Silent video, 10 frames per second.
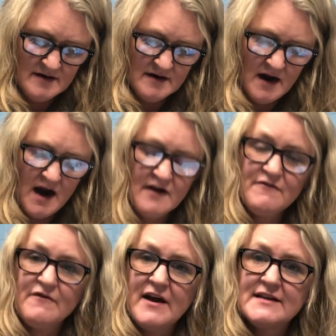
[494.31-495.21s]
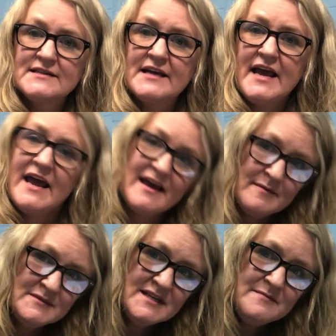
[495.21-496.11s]
Our friend
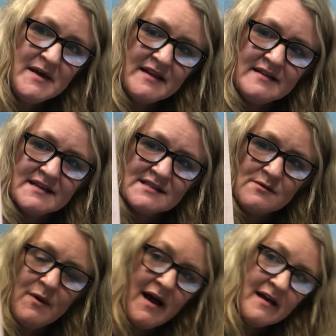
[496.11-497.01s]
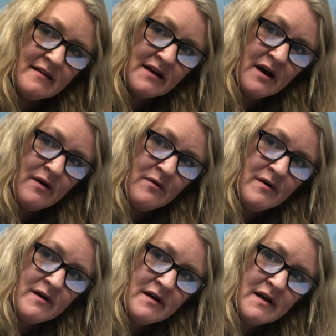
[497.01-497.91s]
Camden made this a while ago.
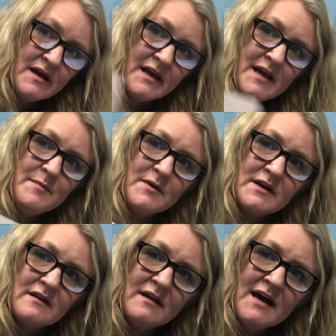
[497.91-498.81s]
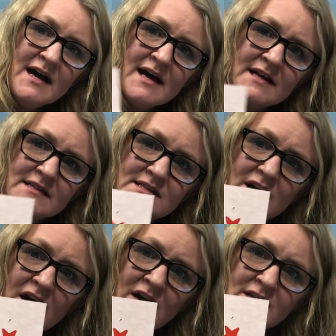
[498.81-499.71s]
He put a lot of
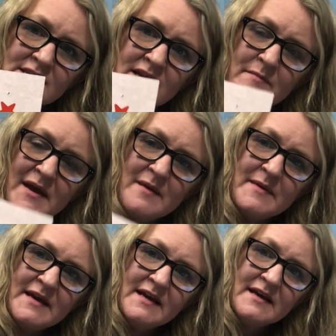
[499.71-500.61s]
stars in a baby.